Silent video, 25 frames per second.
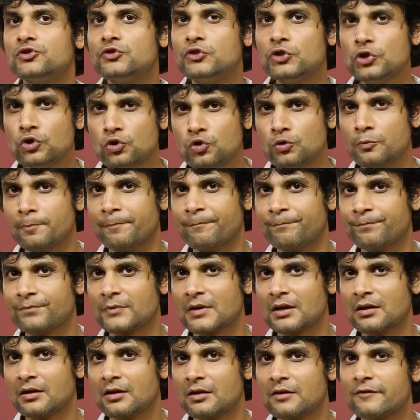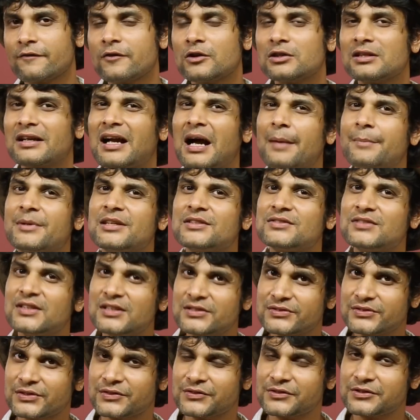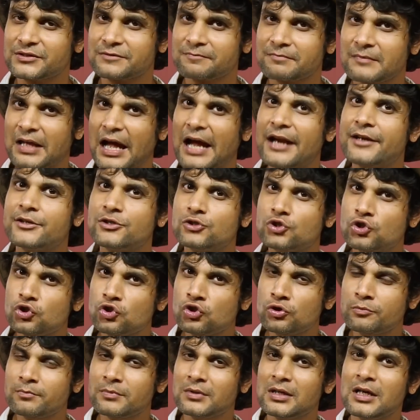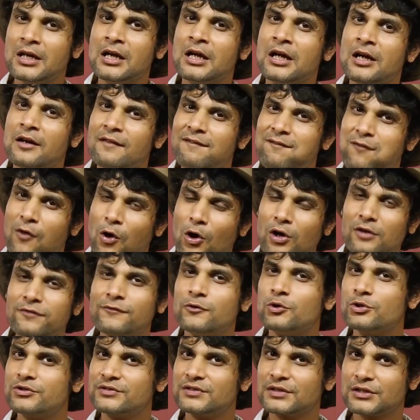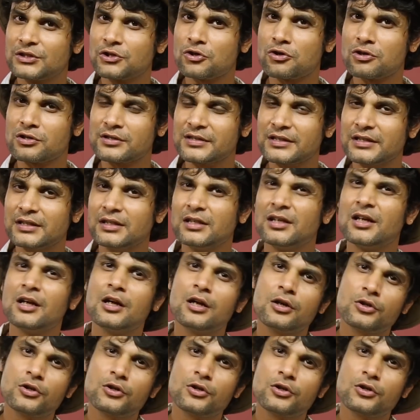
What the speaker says: doom for the coming seasons, and doom for food security,